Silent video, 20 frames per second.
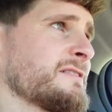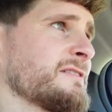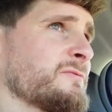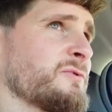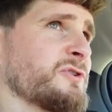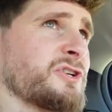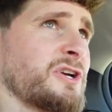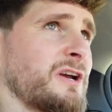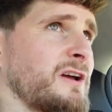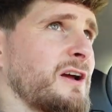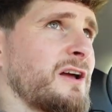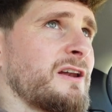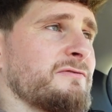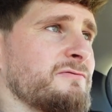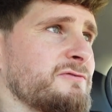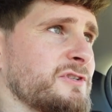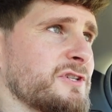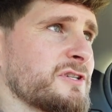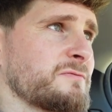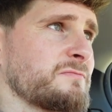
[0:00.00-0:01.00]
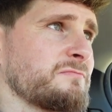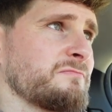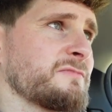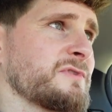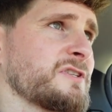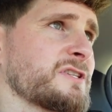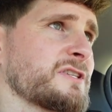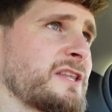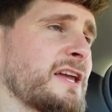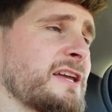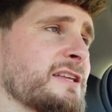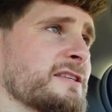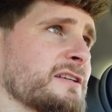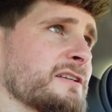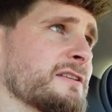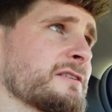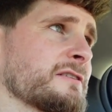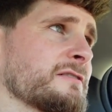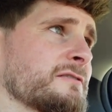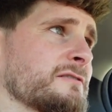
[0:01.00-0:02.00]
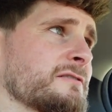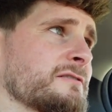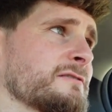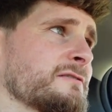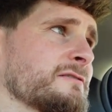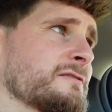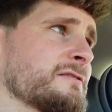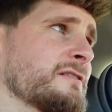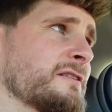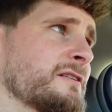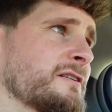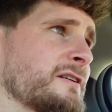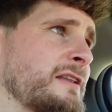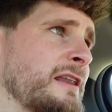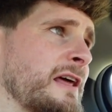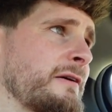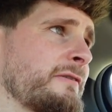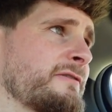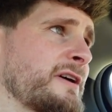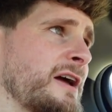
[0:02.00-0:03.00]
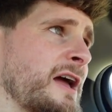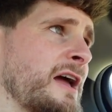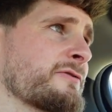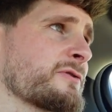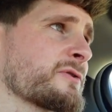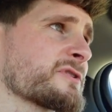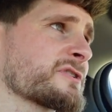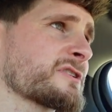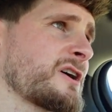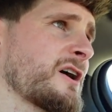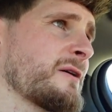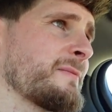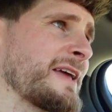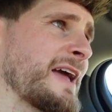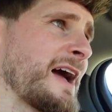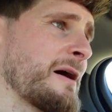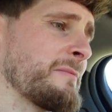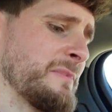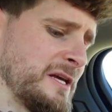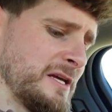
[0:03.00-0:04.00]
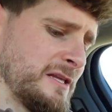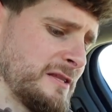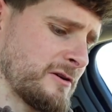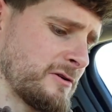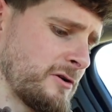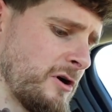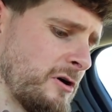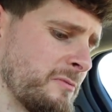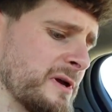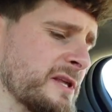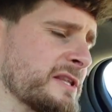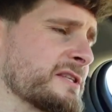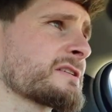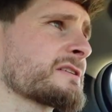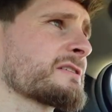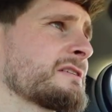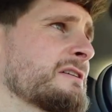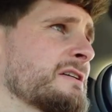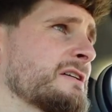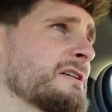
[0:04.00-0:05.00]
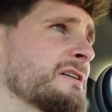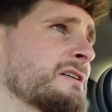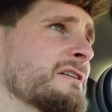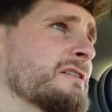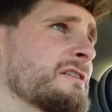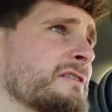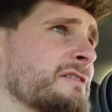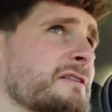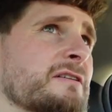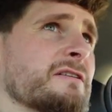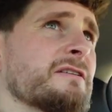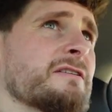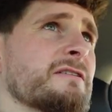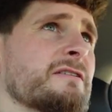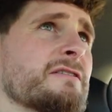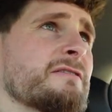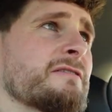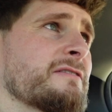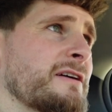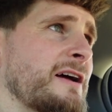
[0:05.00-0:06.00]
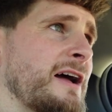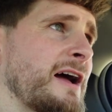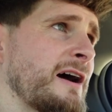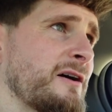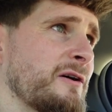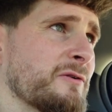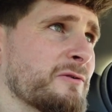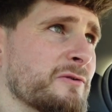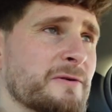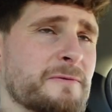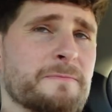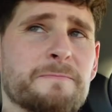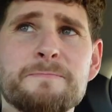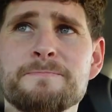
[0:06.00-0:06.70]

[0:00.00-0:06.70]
which I kind of just stated. And now everyone's coming at me in the comments how